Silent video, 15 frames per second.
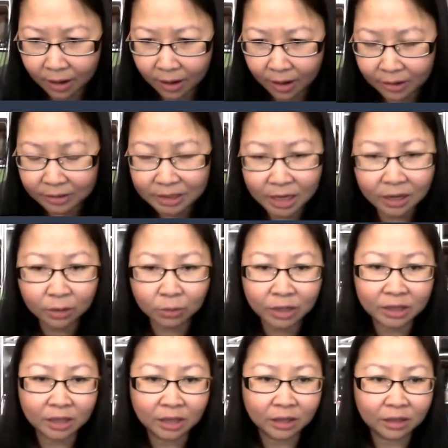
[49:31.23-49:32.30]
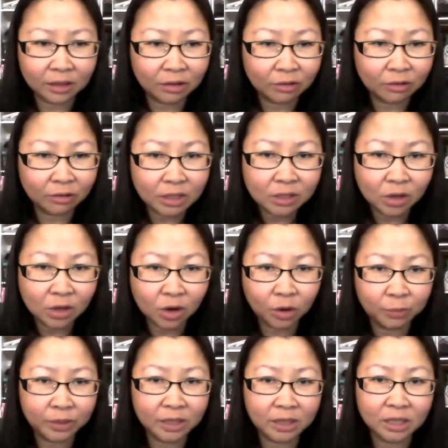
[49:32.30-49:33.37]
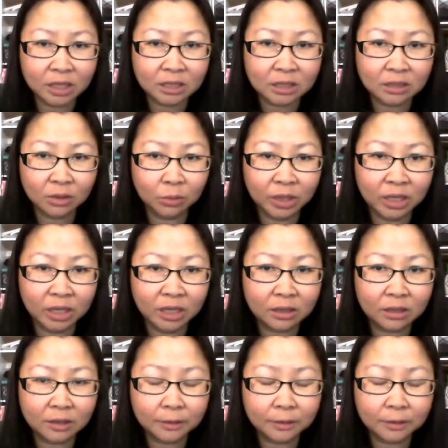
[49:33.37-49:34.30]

I'll tell you one thing. There is hope in this week,